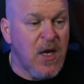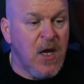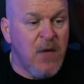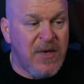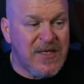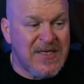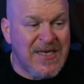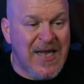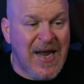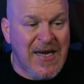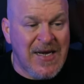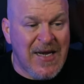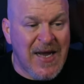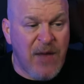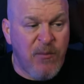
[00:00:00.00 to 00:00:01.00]
but it's
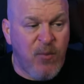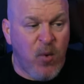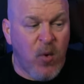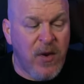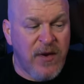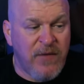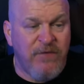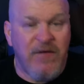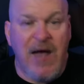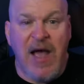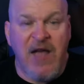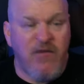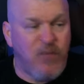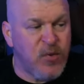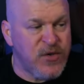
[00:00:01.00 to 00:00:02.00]

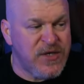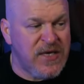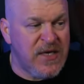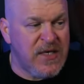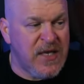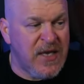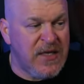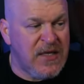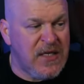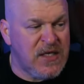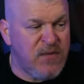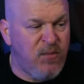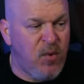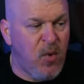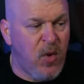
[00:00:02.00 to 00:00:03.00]
99.5% at this
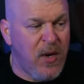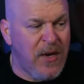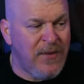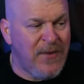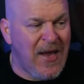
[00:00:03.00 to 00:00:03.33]
point,